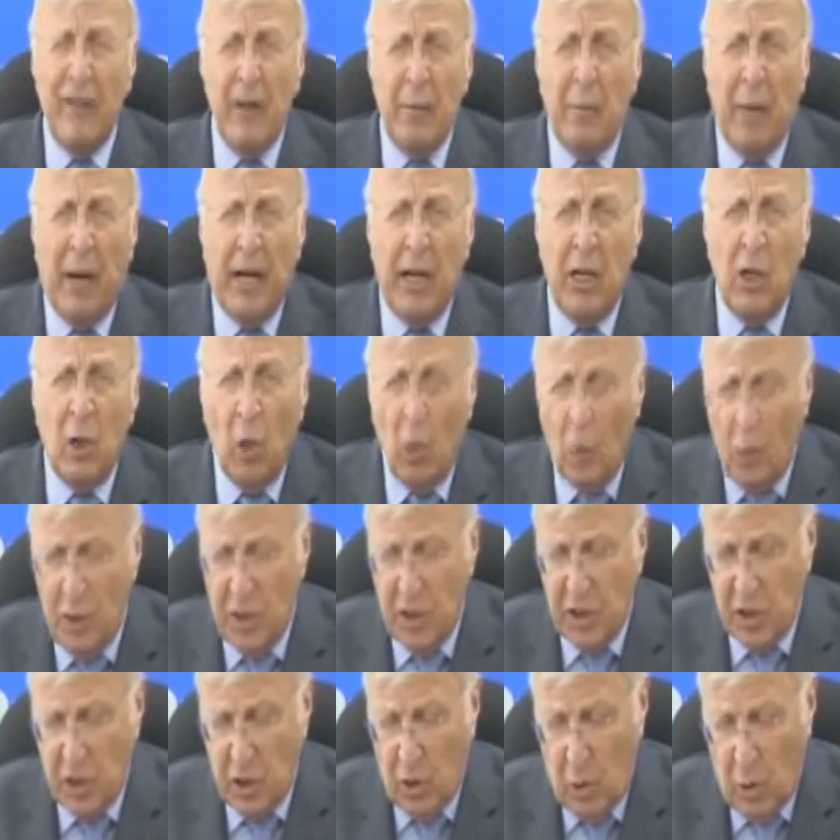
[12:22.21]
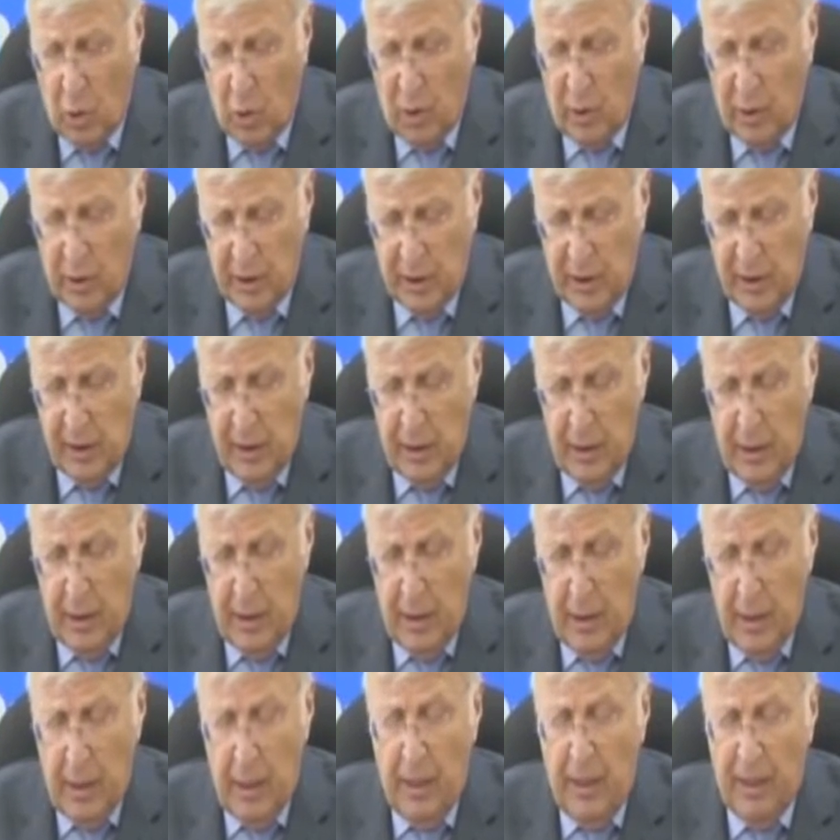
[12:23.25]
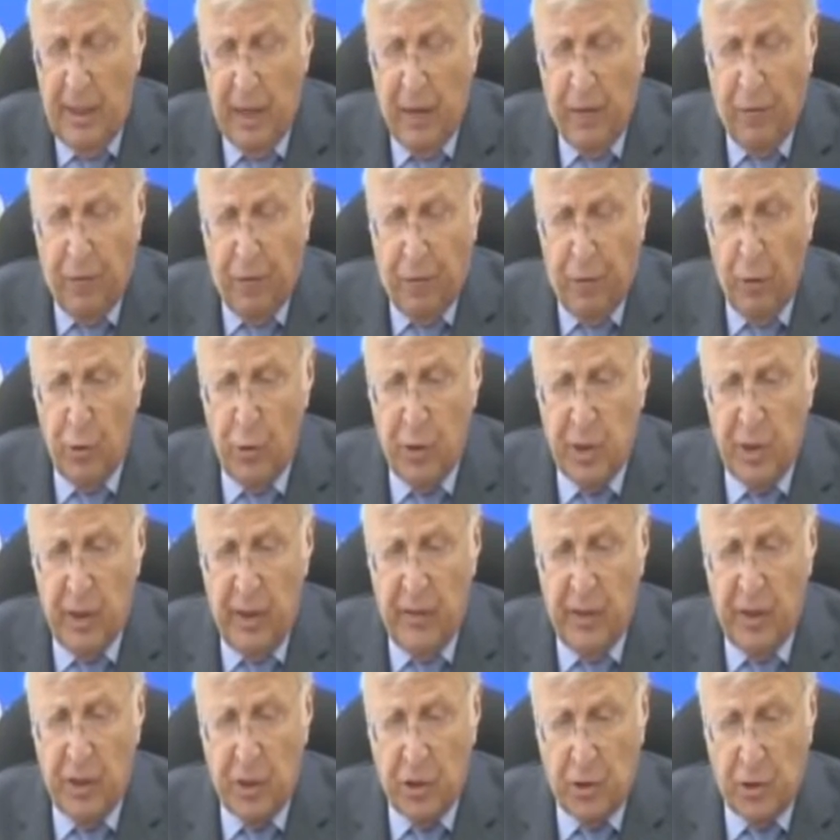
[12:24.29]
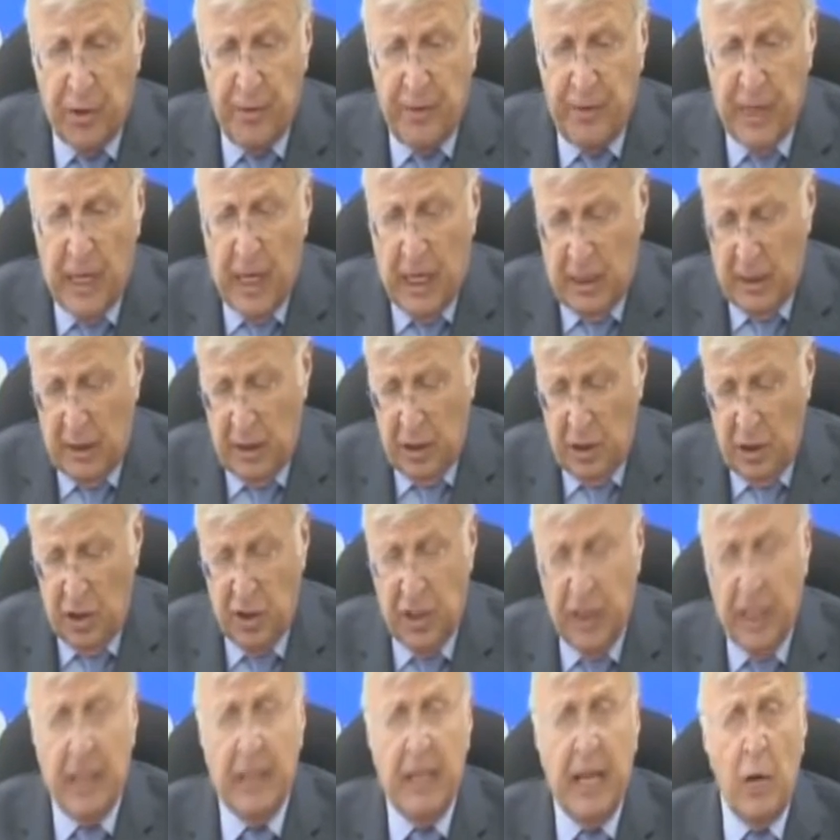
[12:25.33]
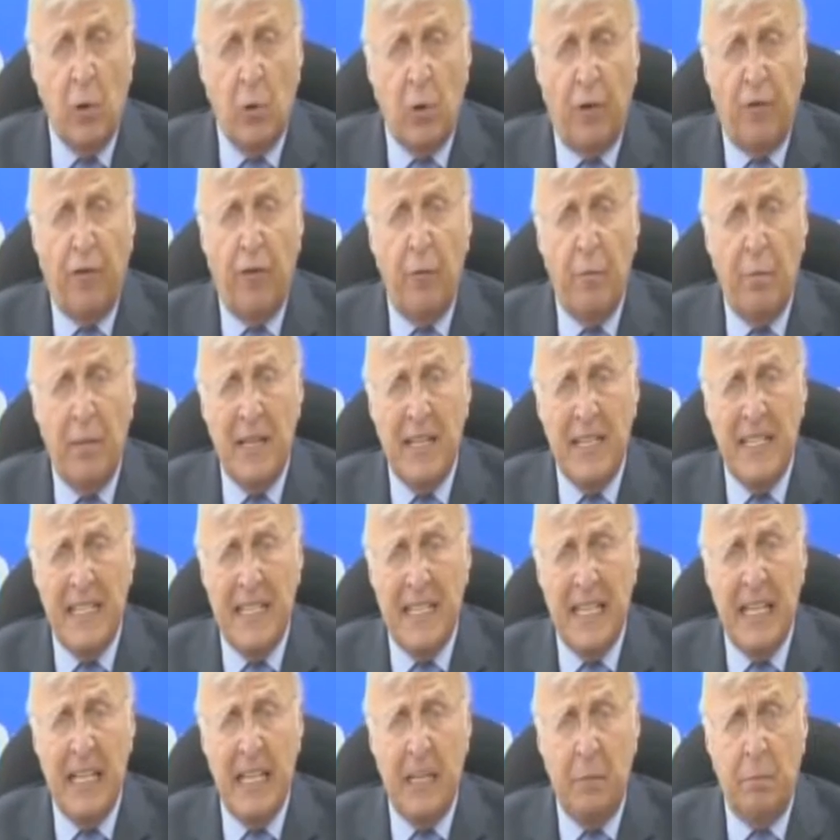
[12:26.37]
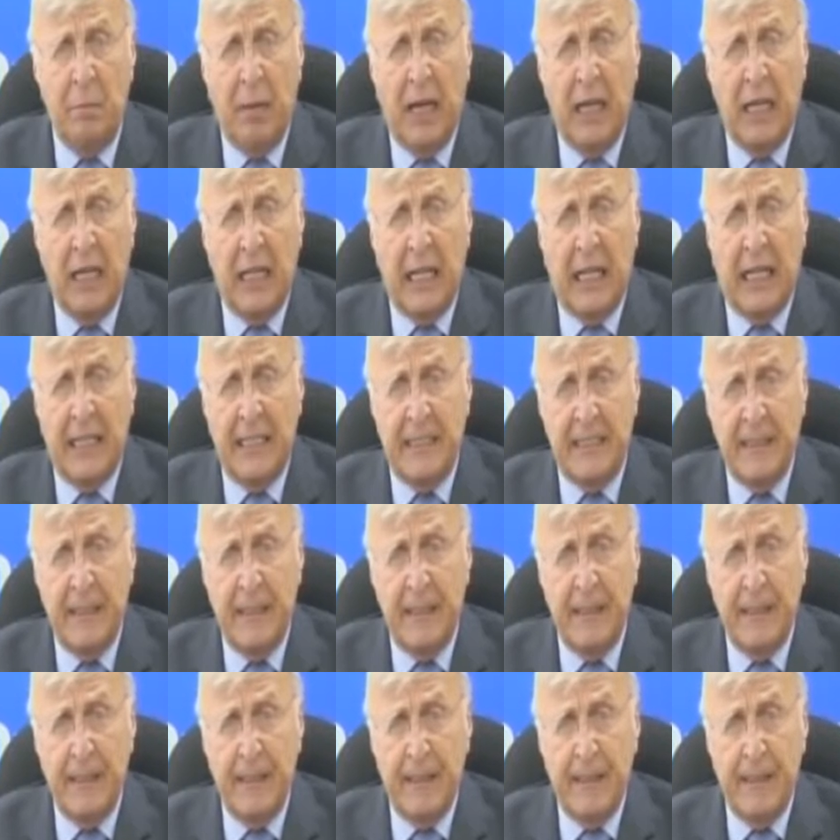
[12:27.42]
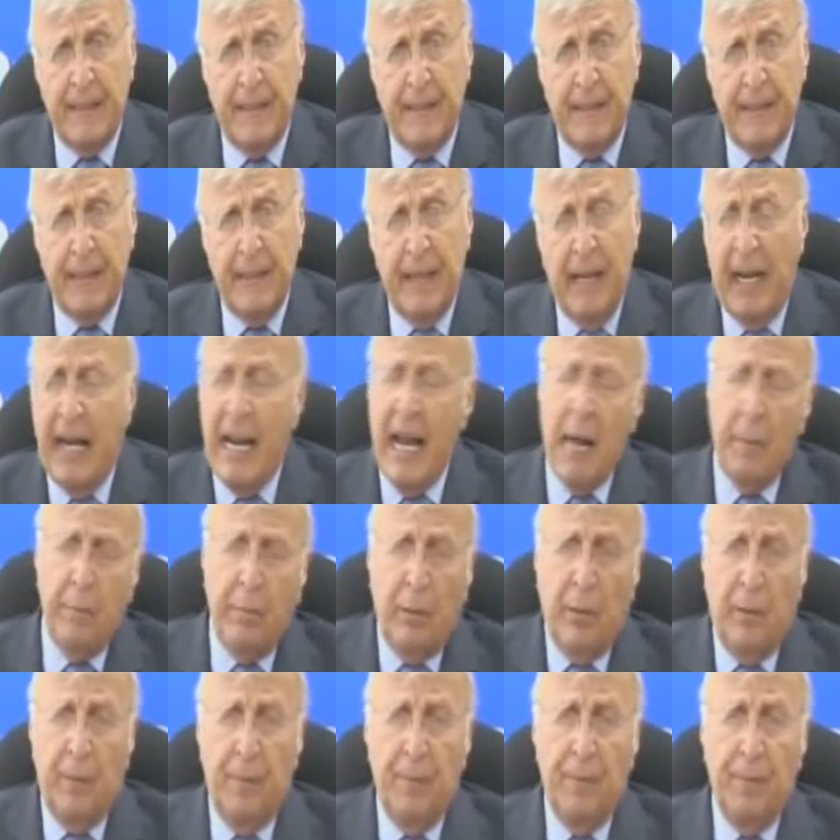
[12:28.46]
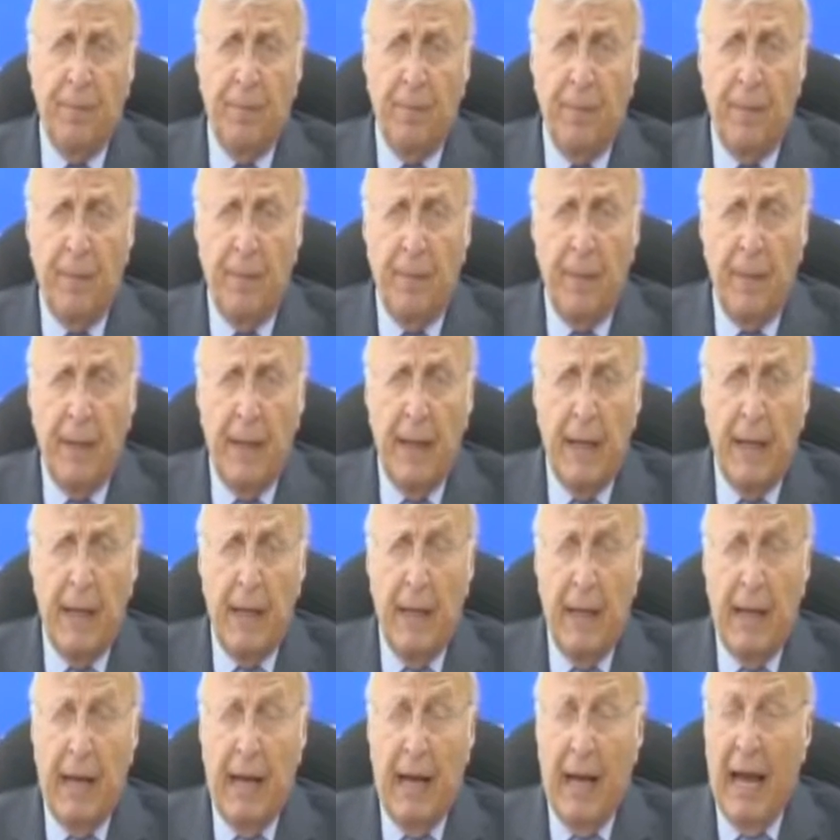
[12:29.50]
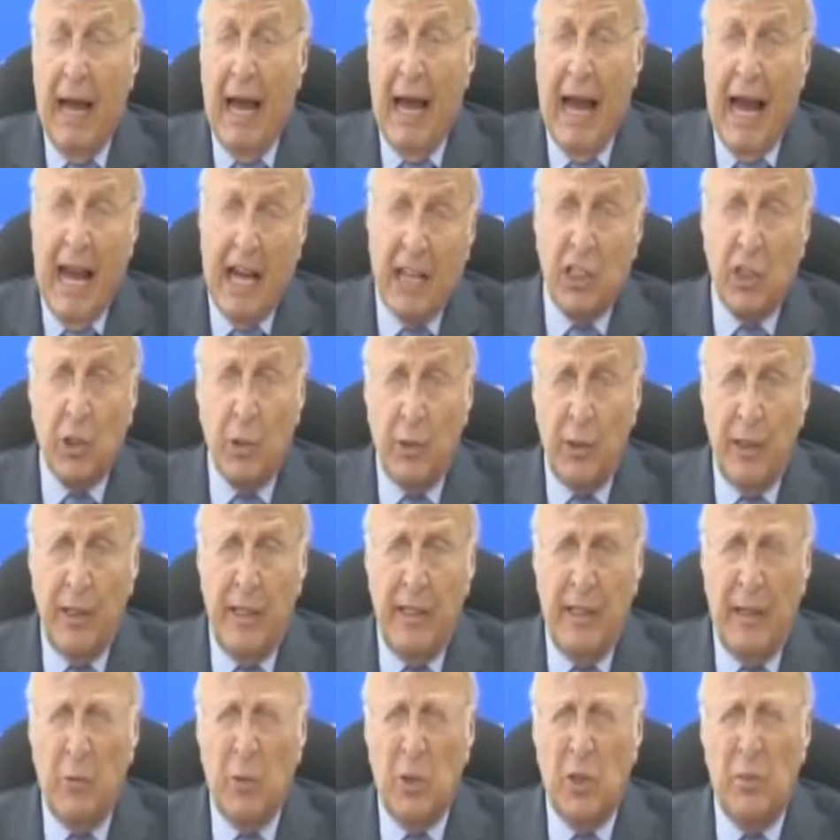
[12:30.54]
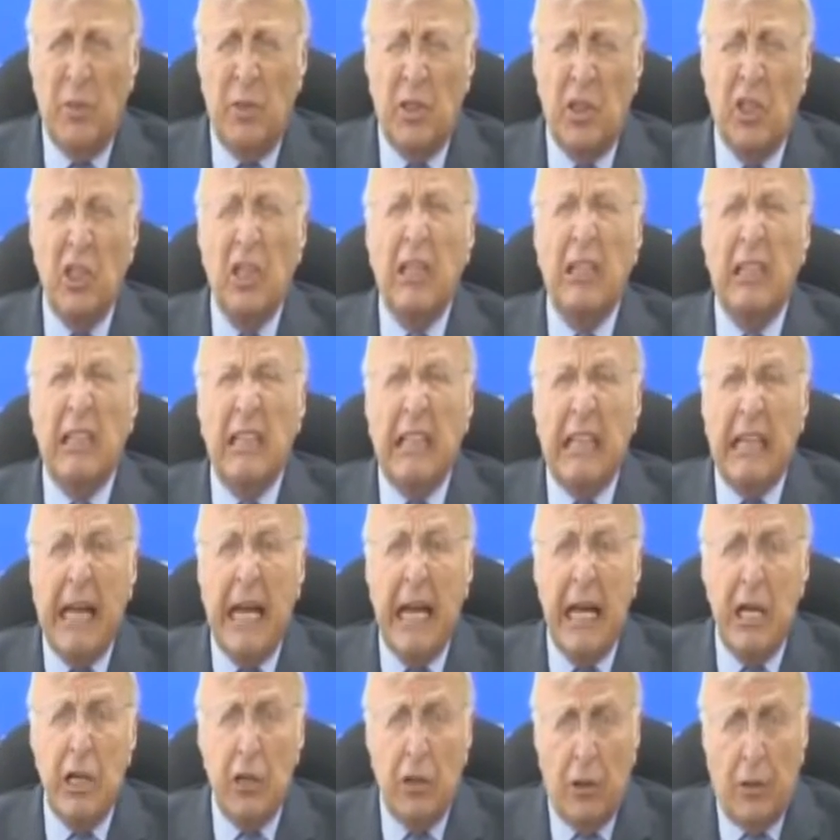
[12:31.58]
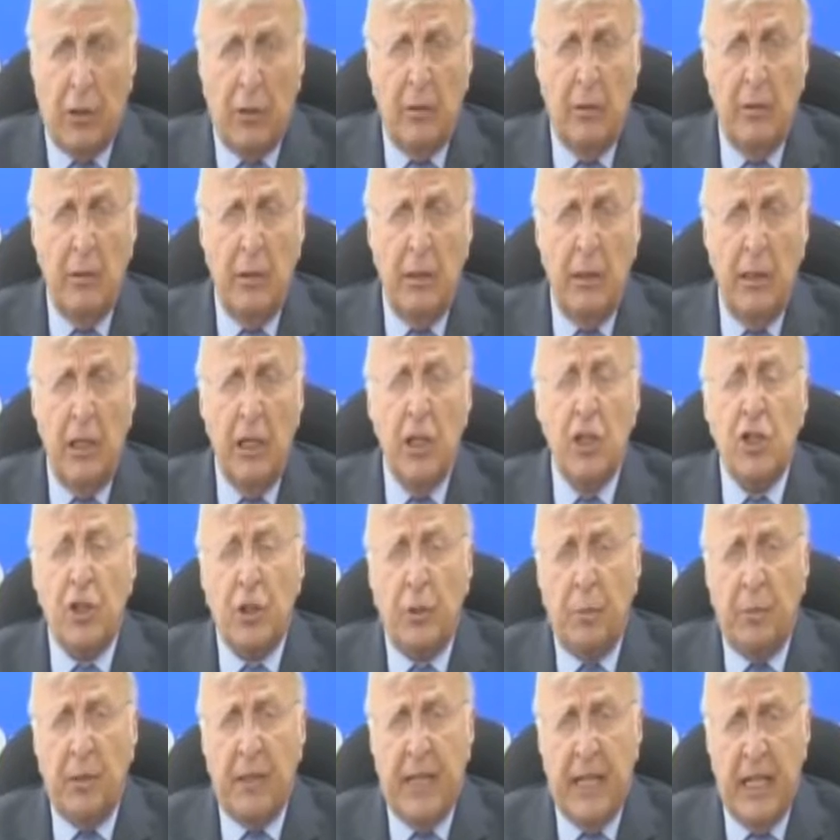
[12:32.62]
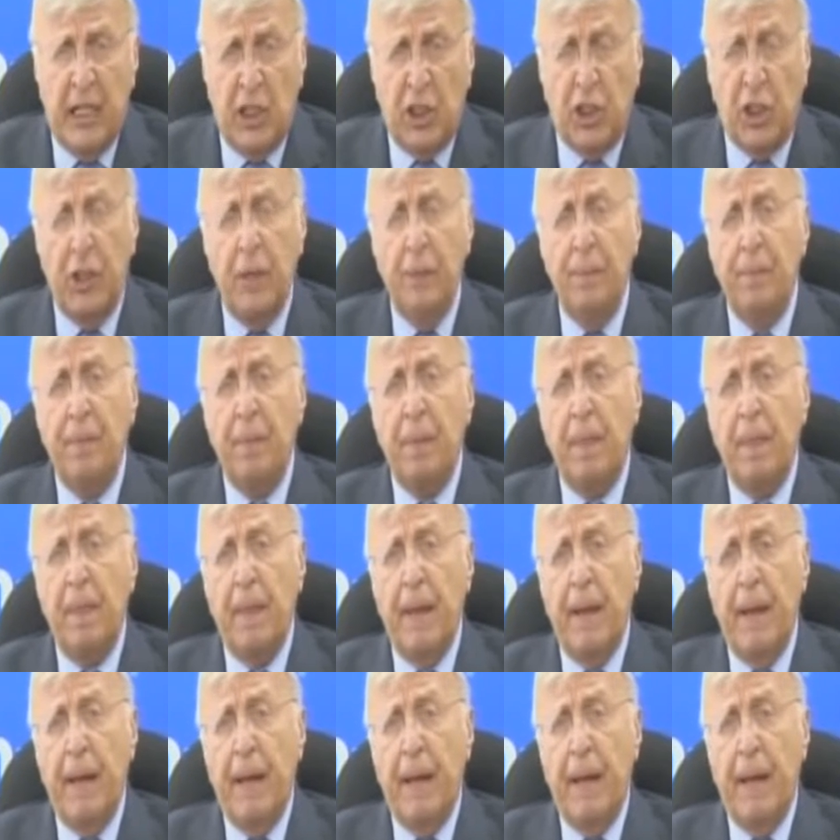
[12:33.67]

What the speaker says: everybody always called the fruit of the tree of knowledge that they were forbidden to eat by God an apple. Actually, that was a much later interpretation.